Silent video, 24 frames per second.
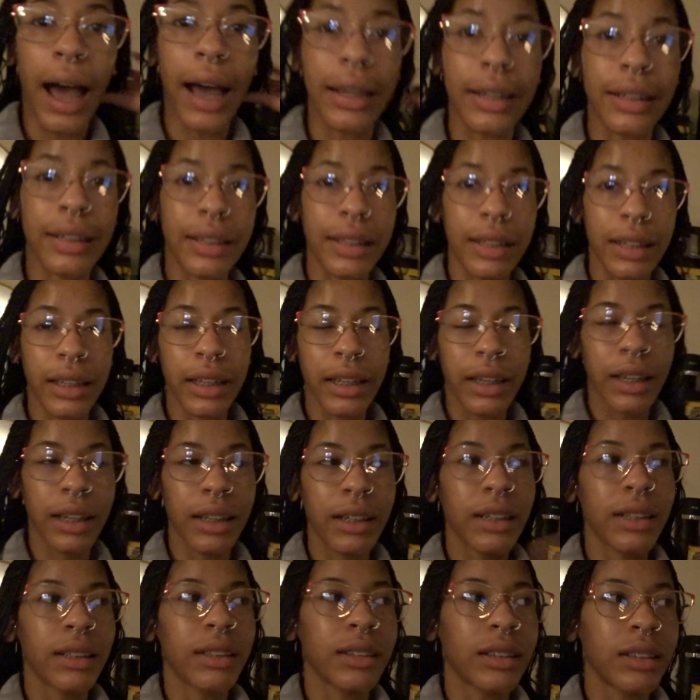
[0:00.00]
I
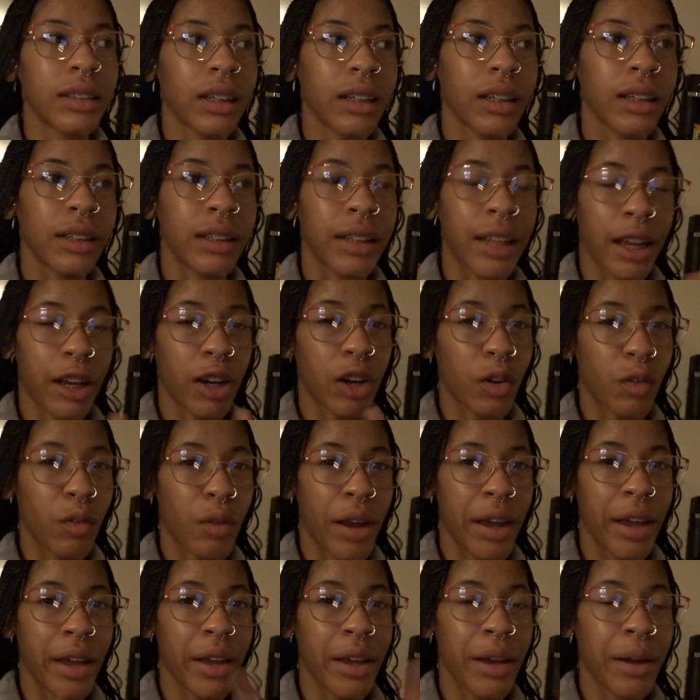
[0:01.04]
did
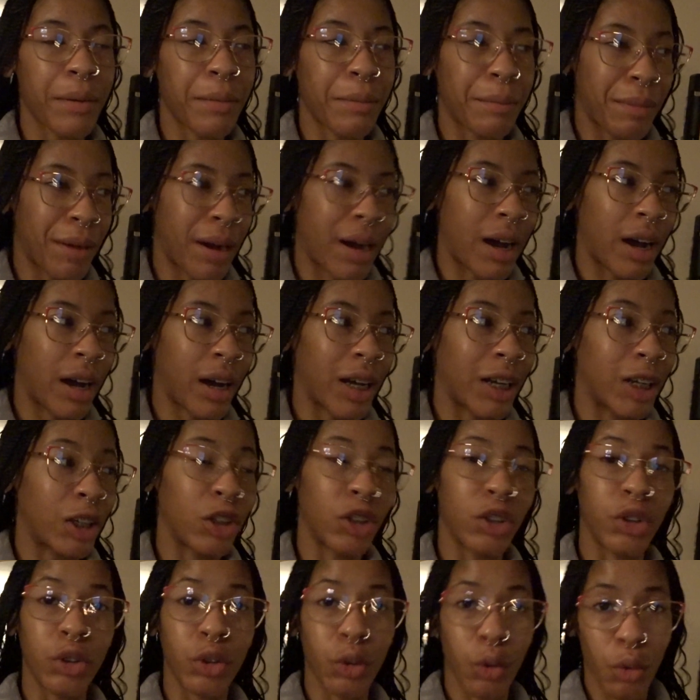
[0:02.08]
decorate my
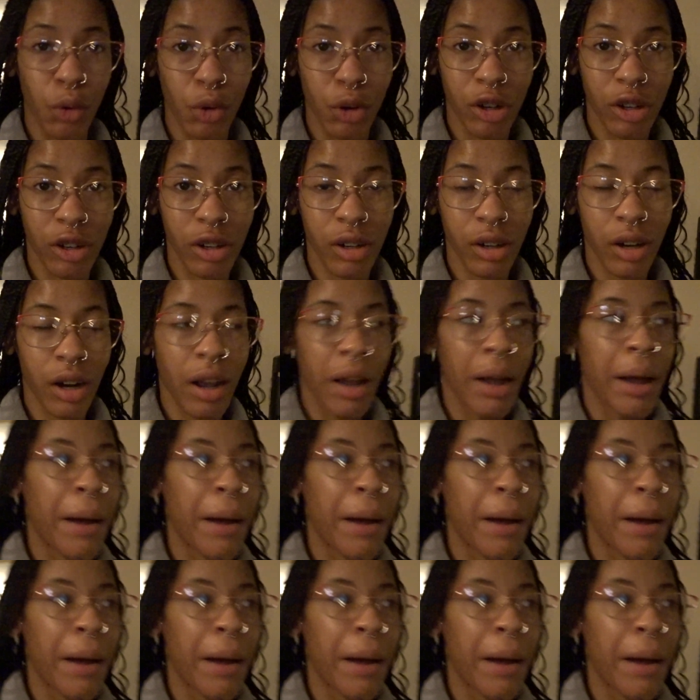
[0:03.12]
door.